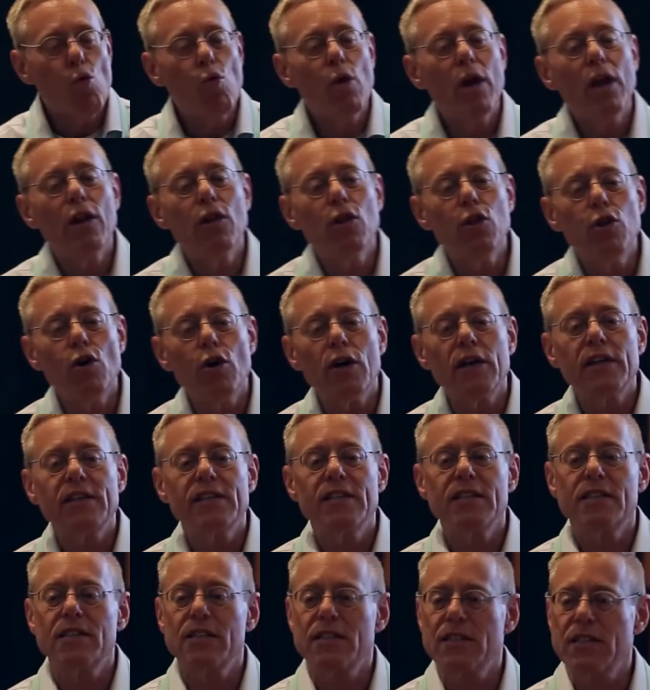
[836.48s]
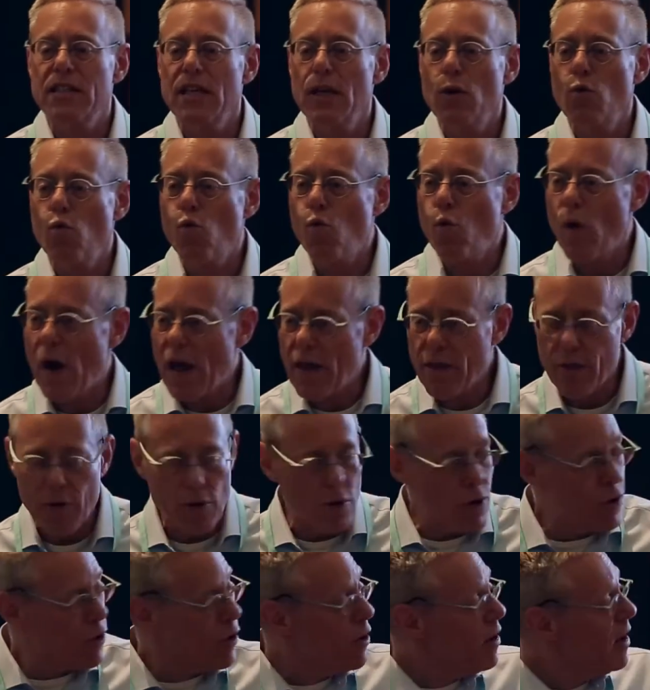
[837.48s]
We look to see
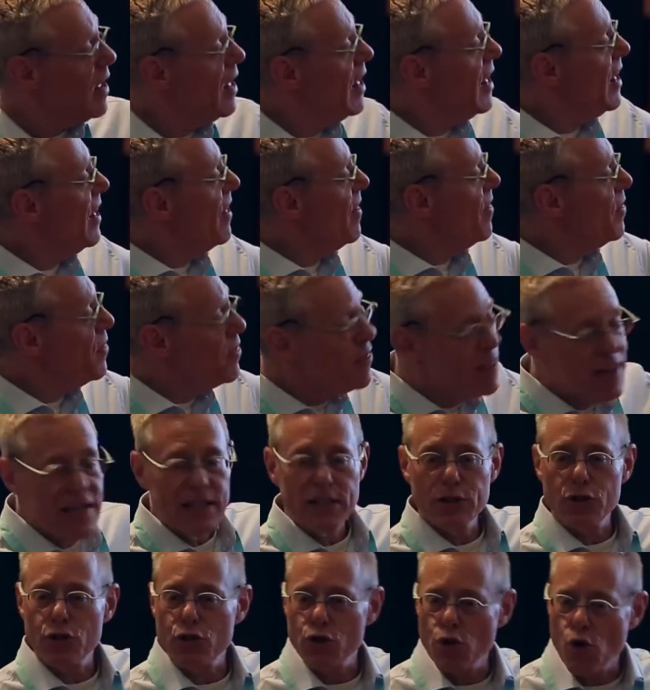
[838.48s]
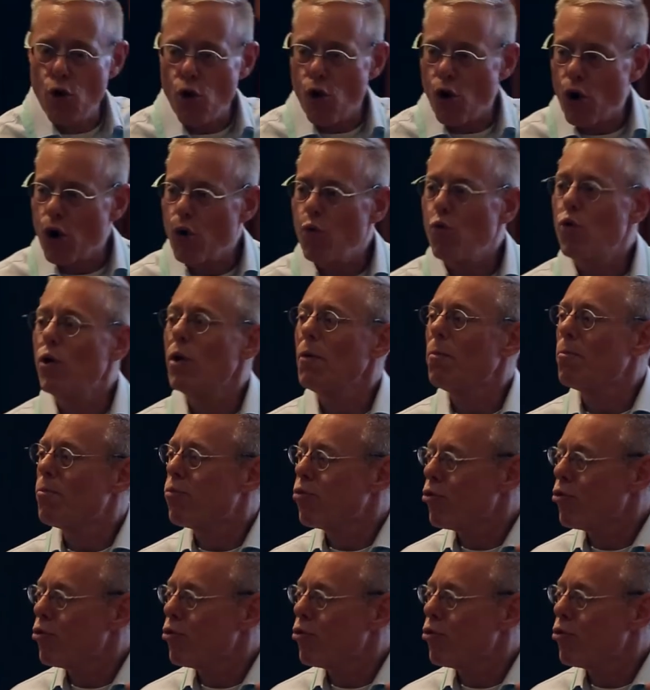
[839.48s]
whether this score will